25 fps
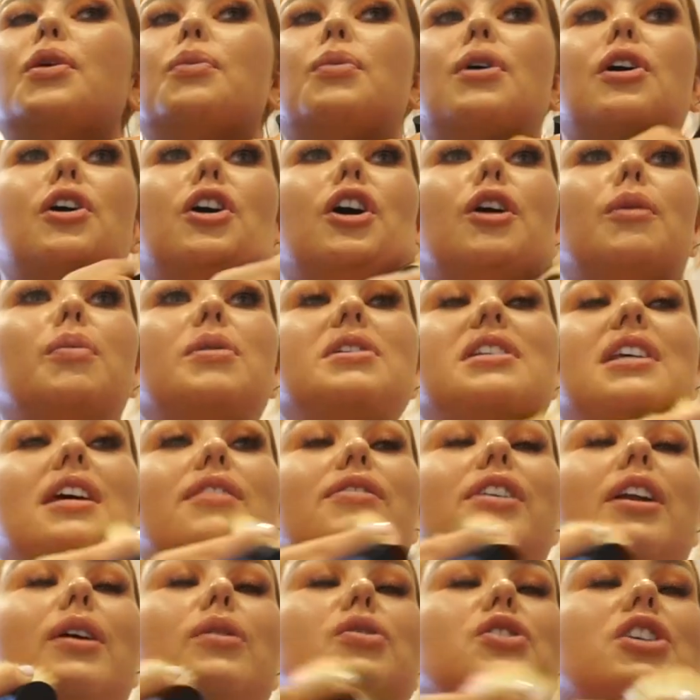When God was
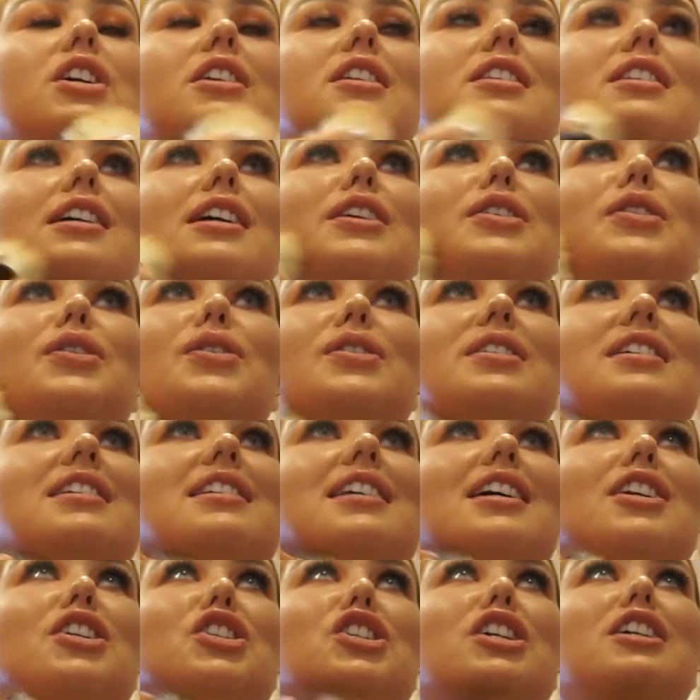given our chins, I thought he
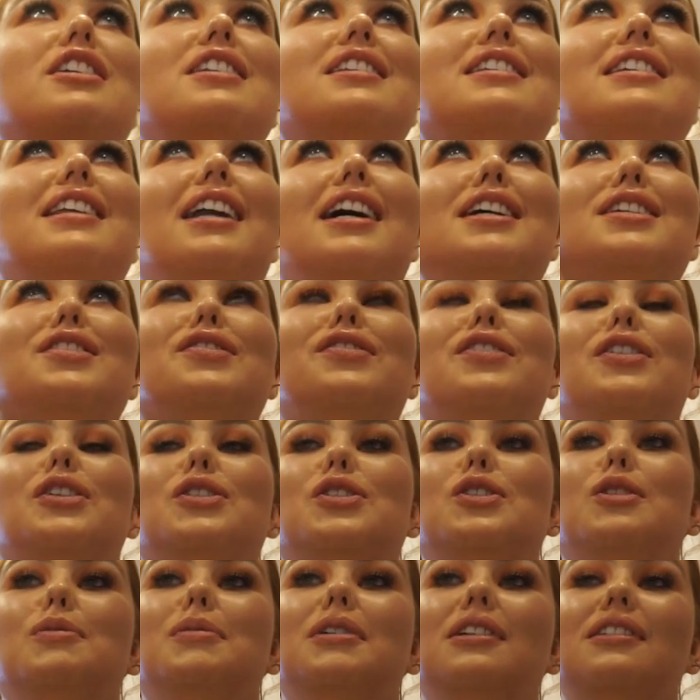said gins and asked for
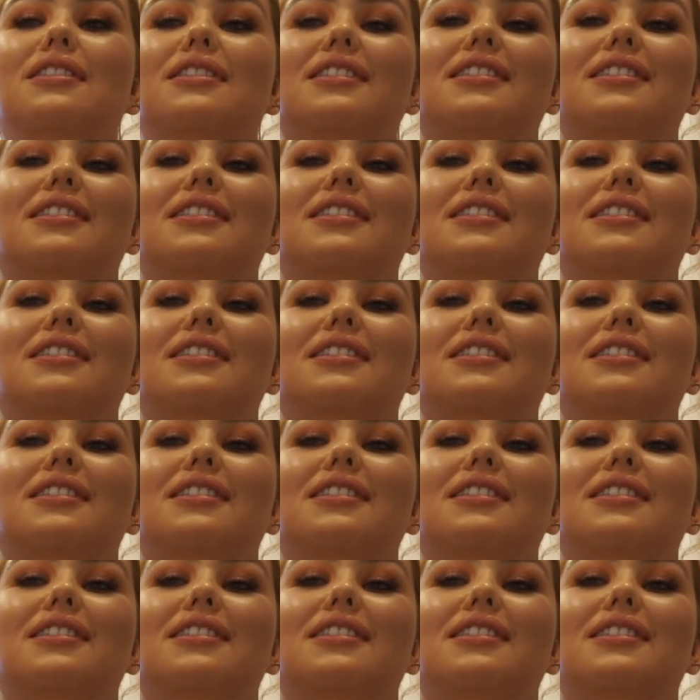a double.